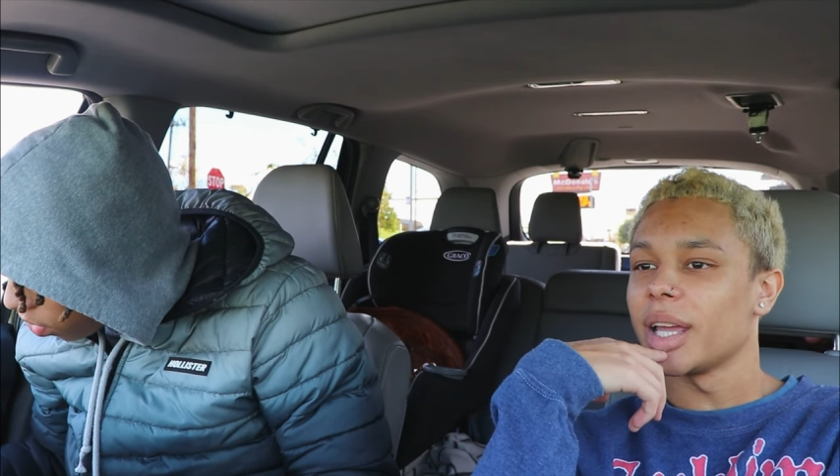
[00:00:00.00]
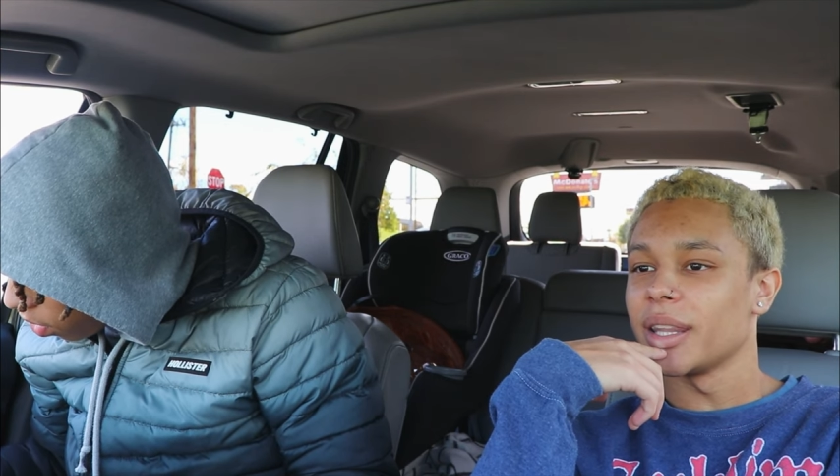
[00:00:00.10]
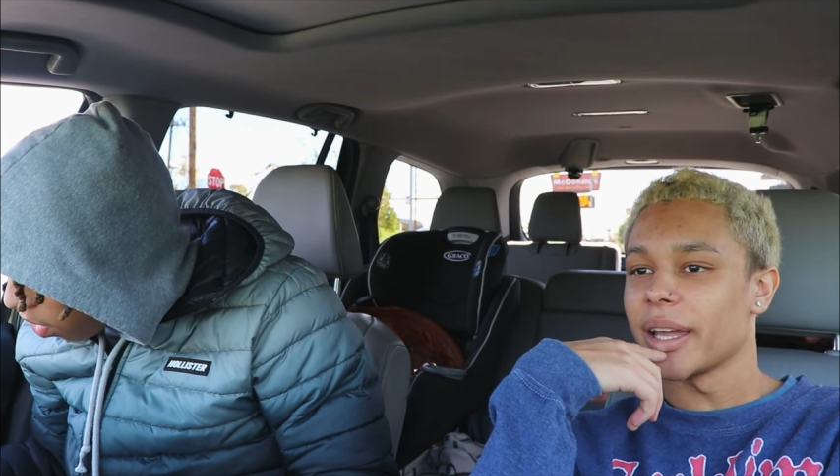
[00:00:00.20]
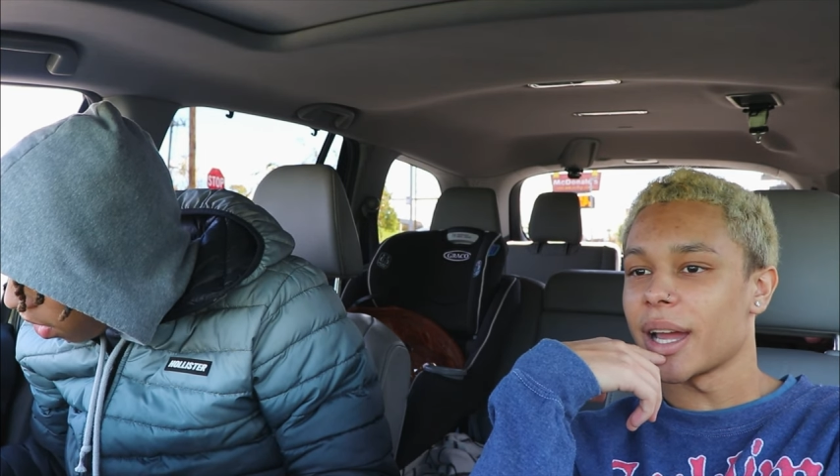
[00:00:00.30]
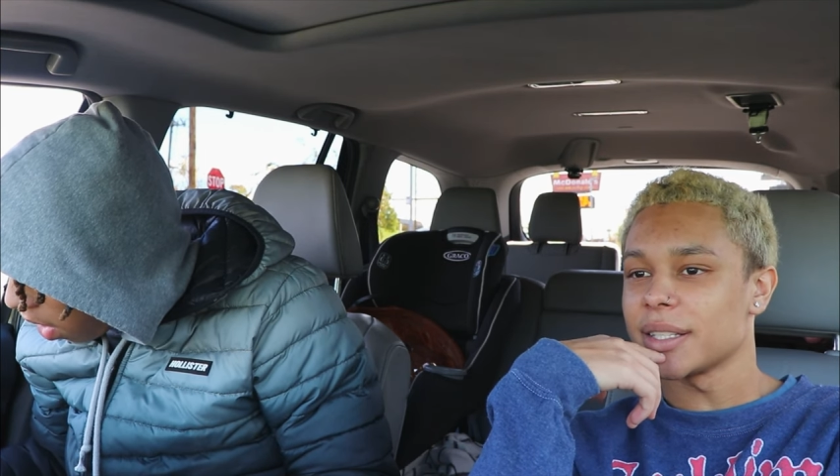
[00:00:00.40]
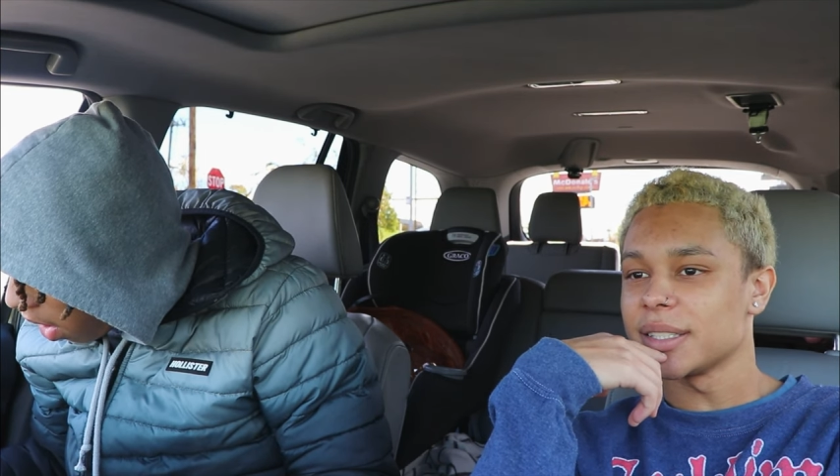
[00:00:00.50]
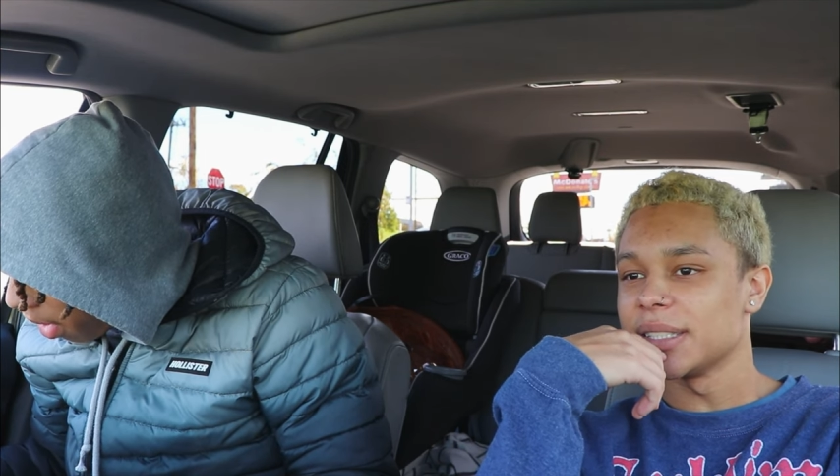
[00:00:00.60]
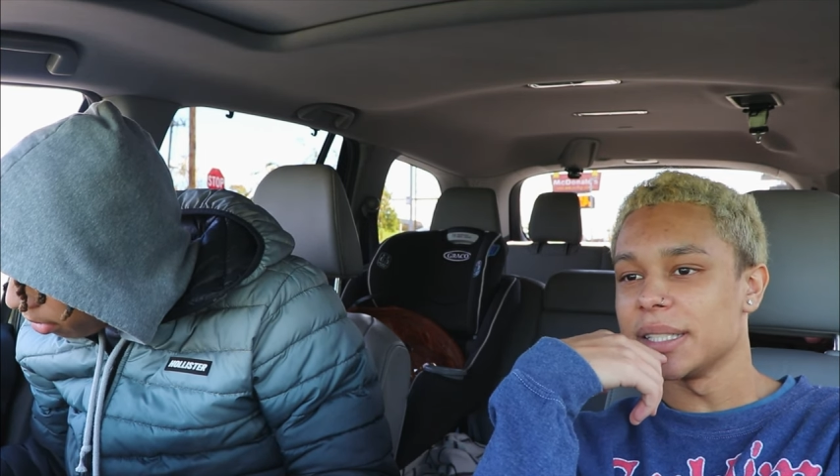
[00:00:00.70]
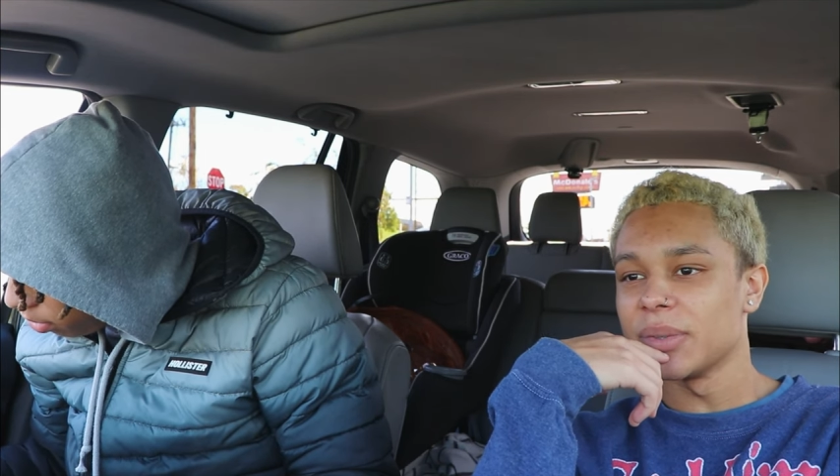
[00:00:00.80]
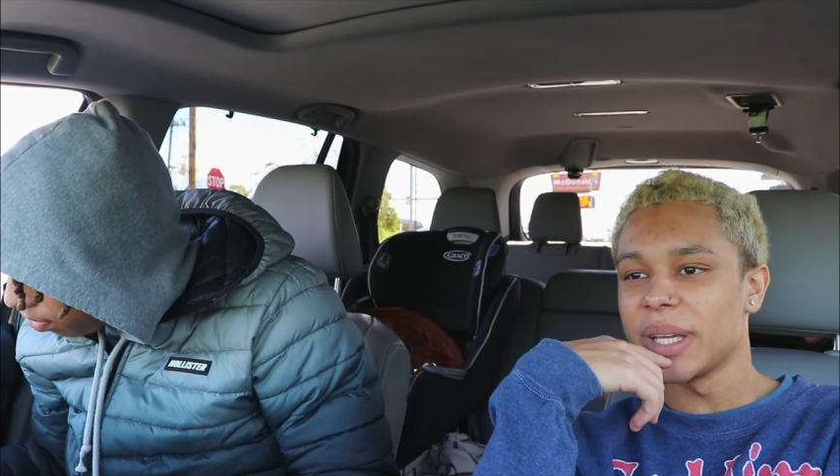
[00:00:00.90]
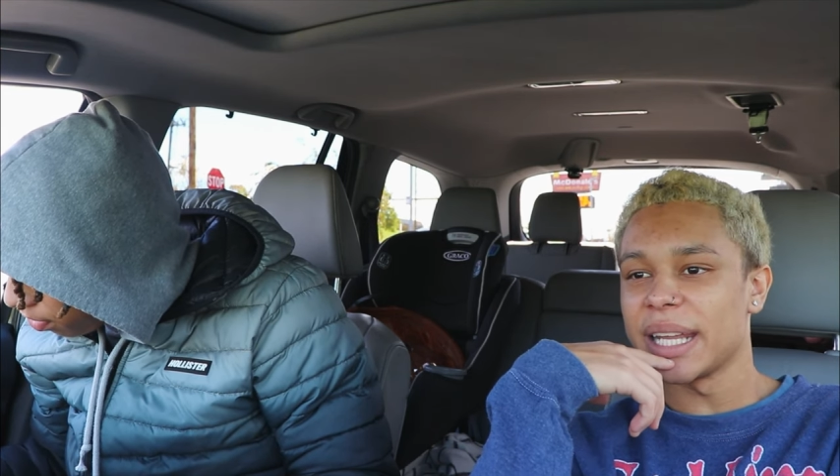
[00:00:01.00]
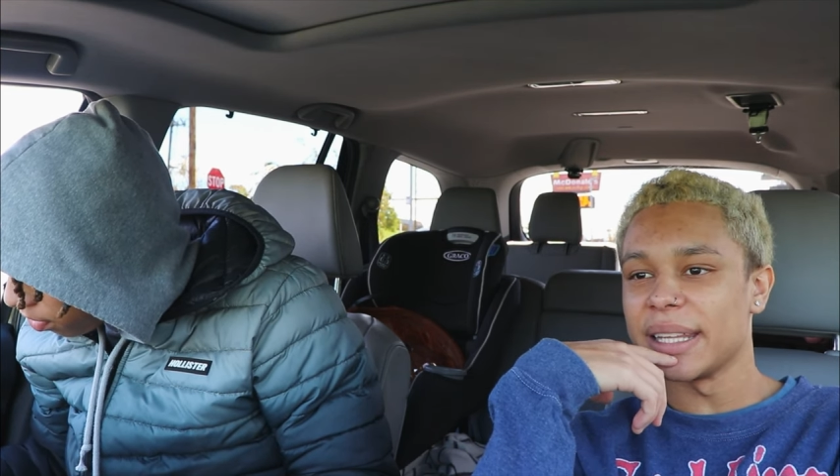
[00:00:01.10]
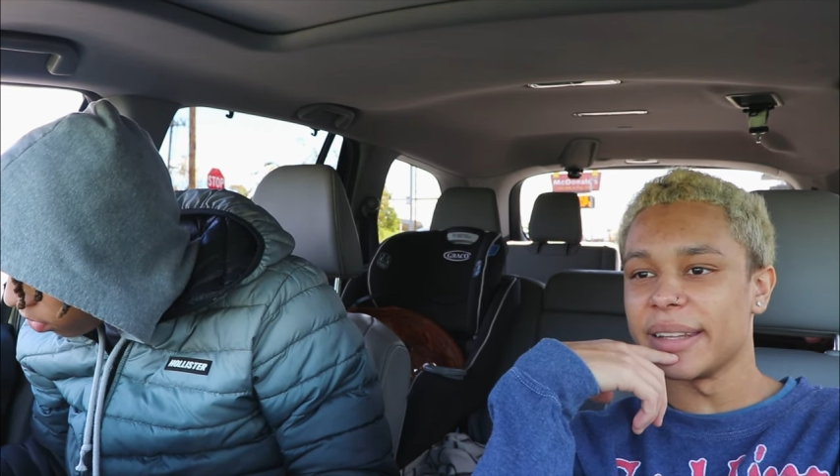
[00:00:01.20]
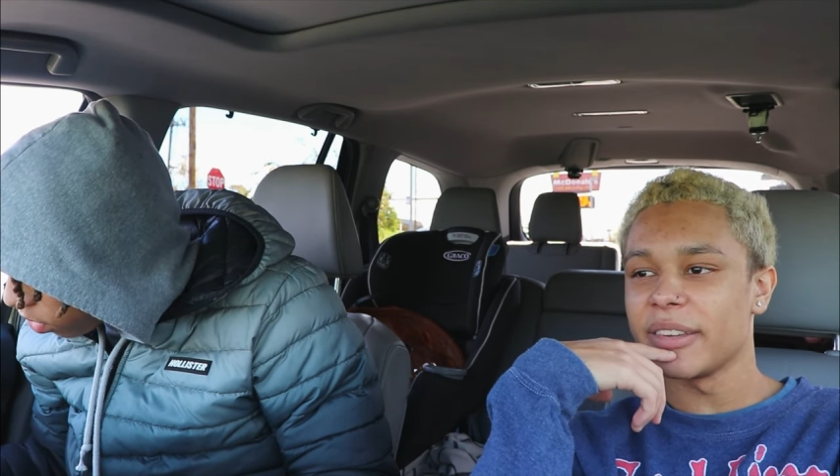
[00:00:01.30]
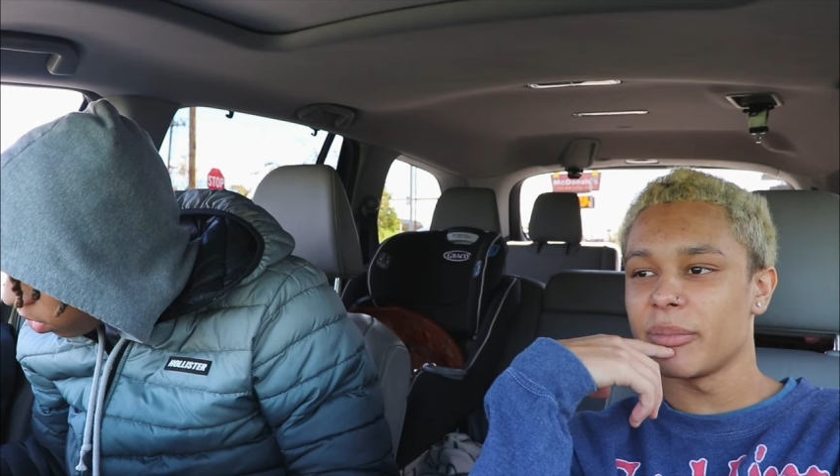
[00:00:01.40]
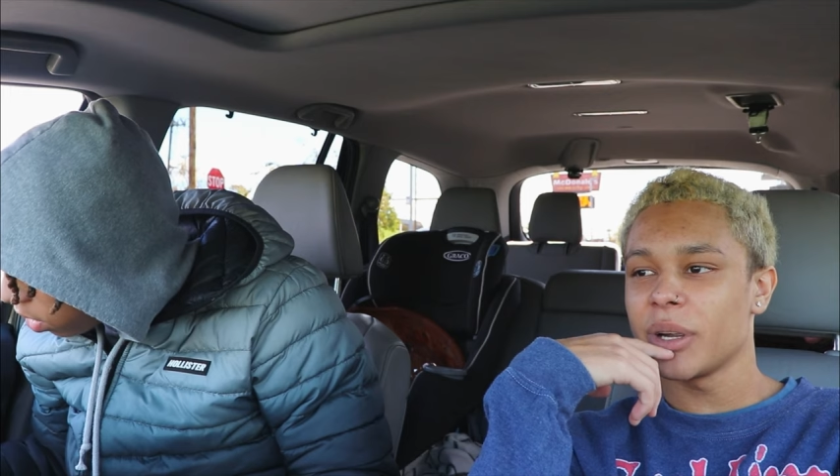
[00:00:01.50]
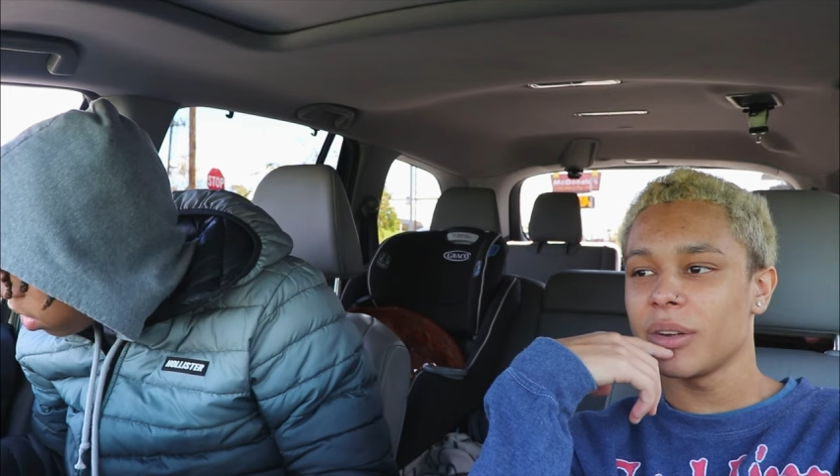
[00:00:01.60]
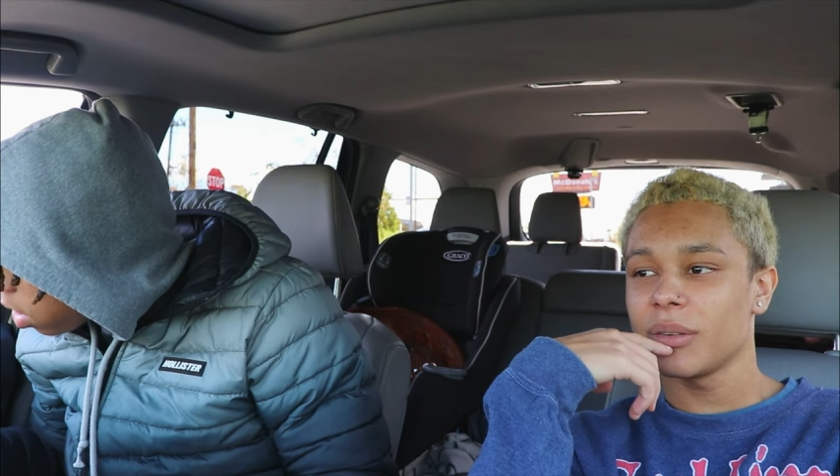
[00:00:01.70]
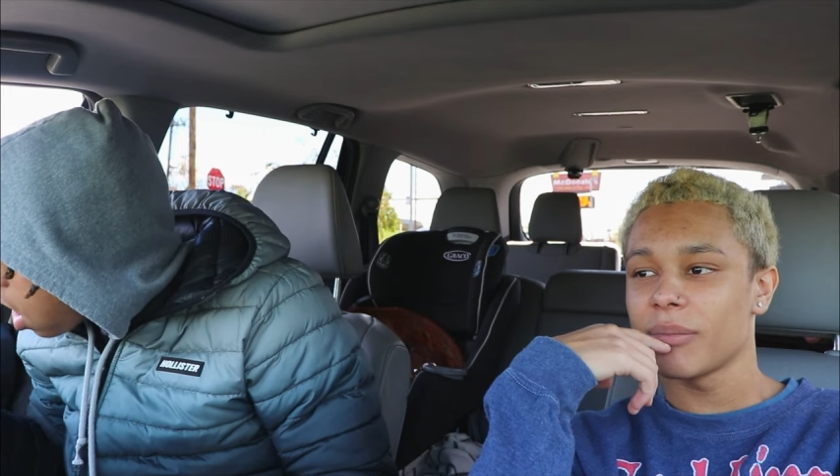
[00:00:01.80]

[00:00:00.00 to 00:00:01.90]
And like, I just seen the way they live, bro.